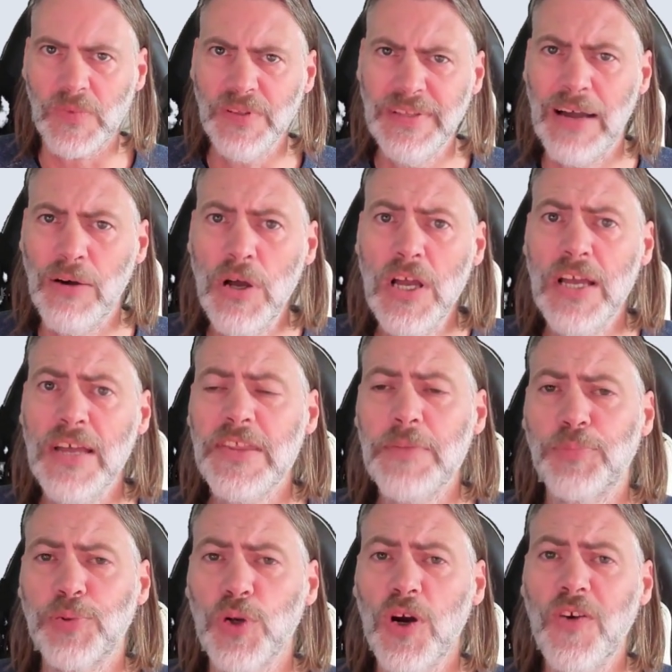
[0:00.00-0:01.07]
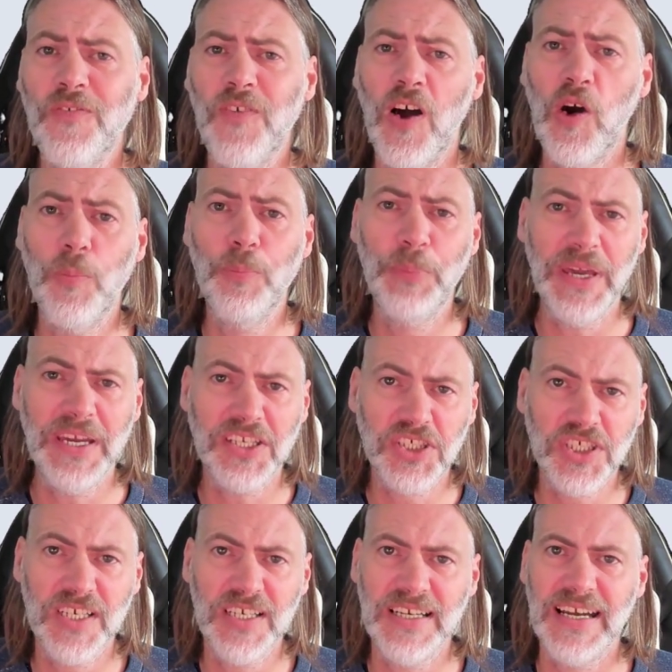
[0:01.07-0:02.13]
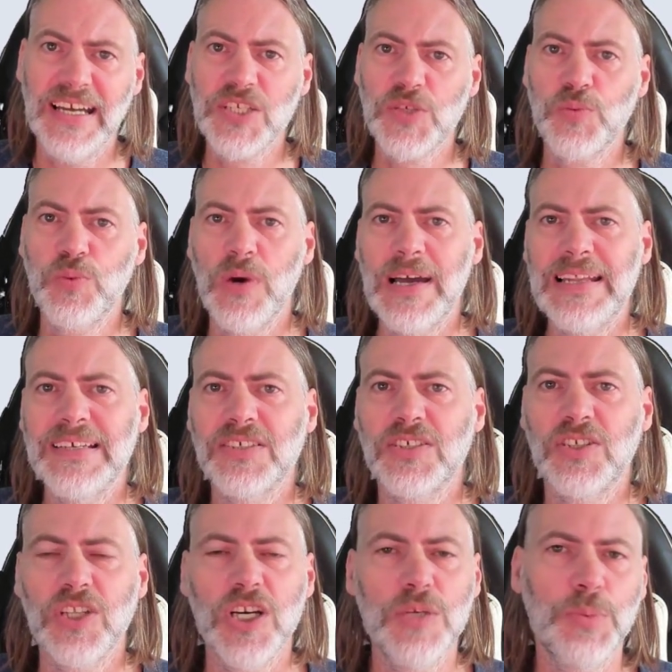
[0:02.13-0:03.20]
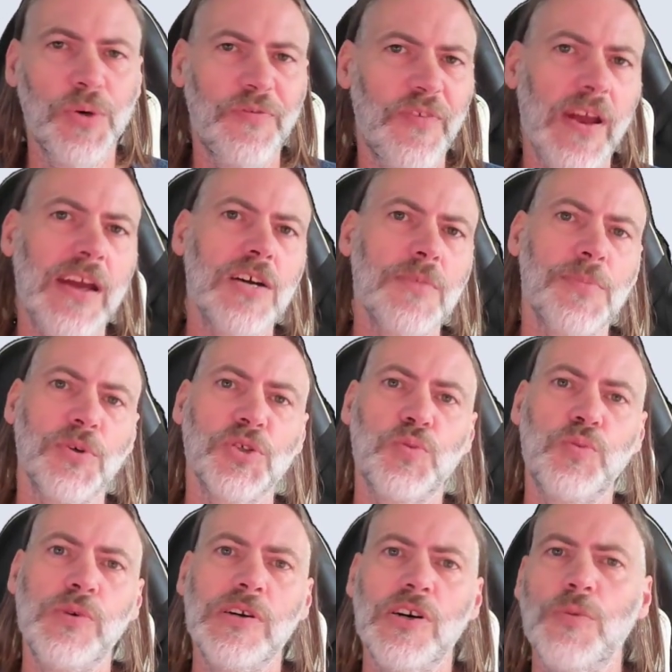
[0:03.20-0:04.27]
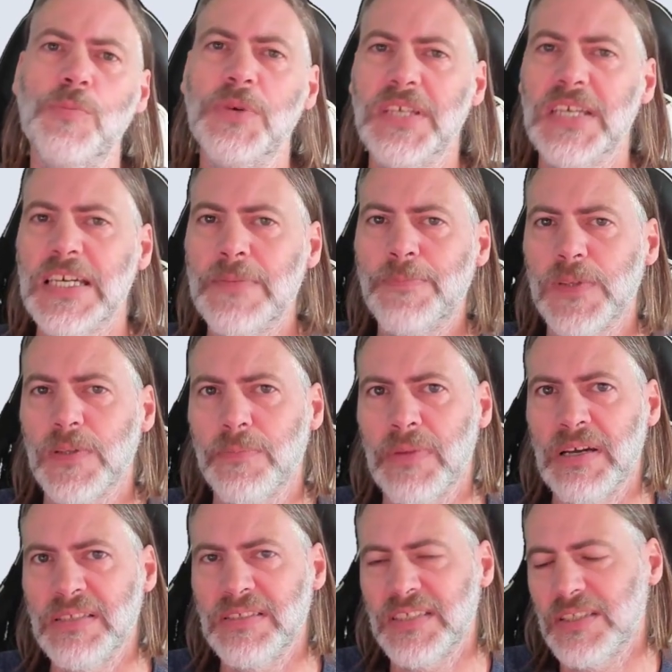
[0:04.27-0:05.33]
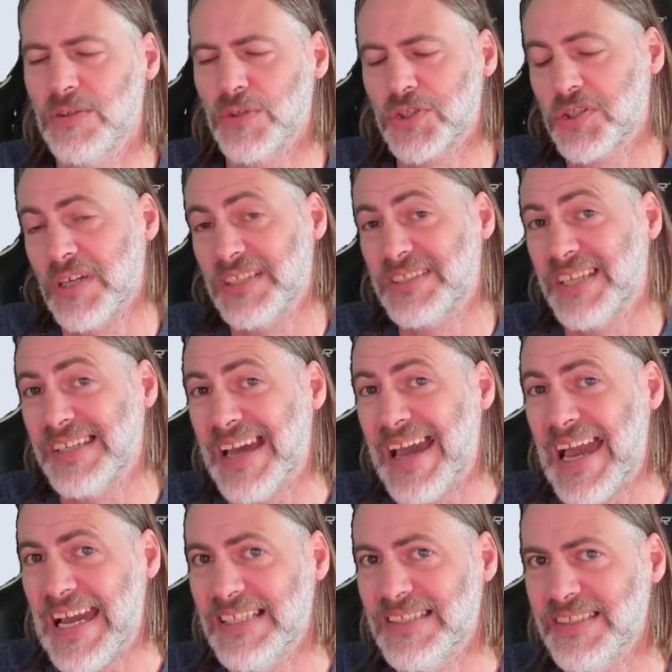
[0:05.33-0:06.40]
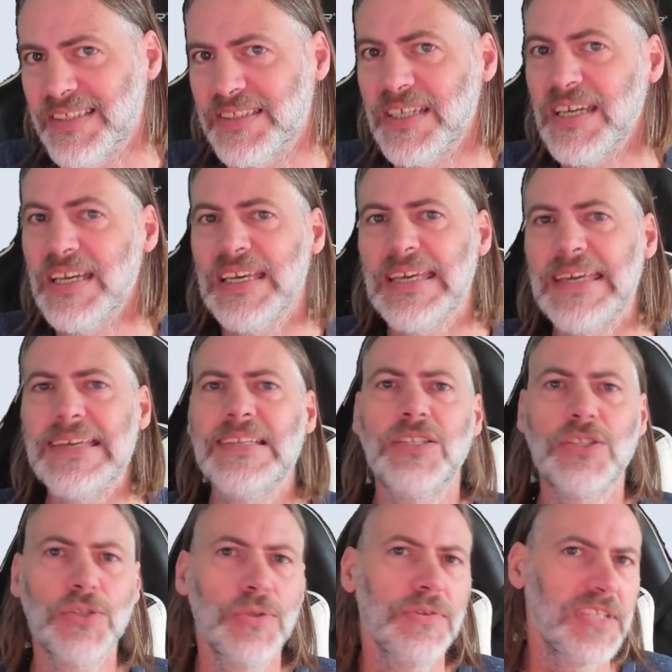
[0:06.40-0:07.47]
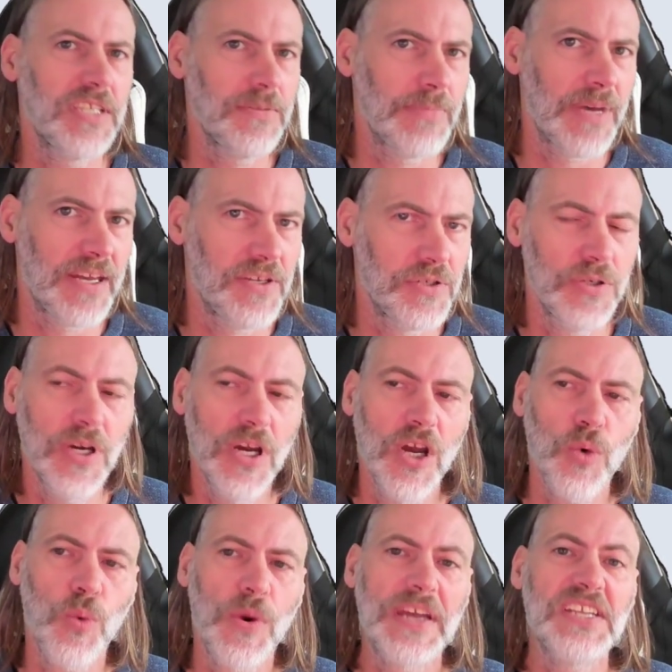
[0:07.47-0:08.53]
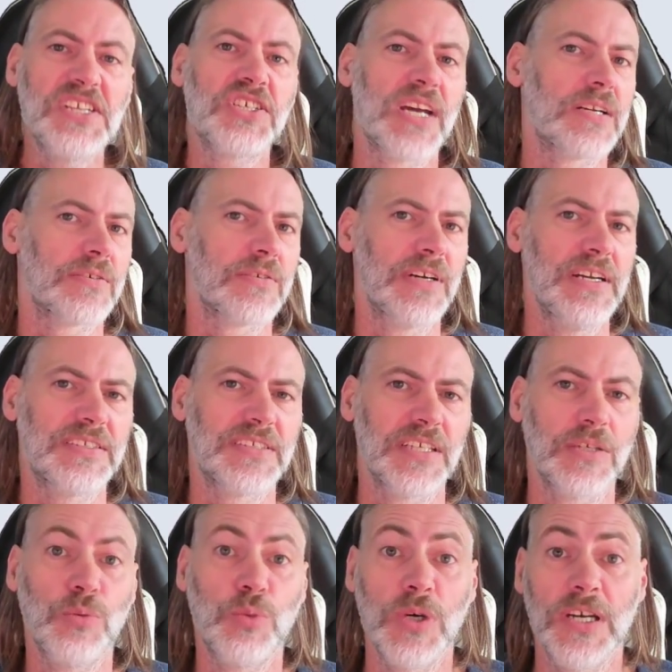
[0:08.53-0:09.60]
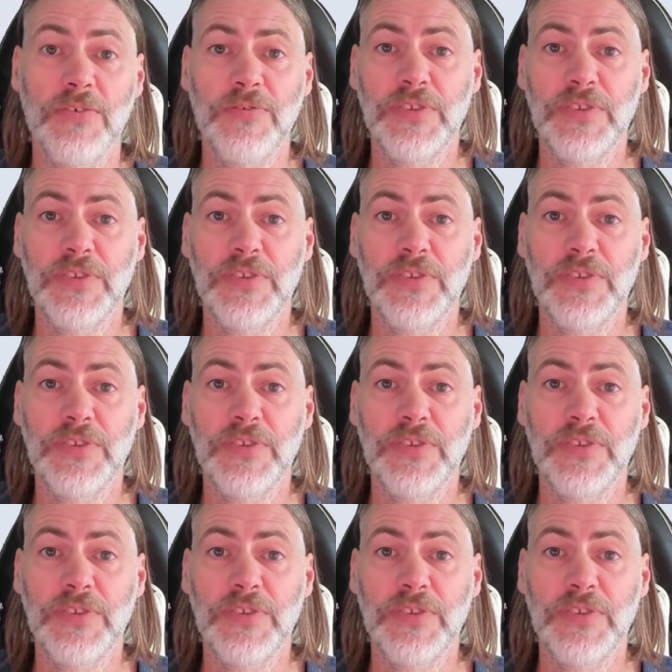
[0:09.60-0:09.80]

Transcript: Now, the profile picture as well as global variables will be implemented, or should I say added, into the menu when generating with the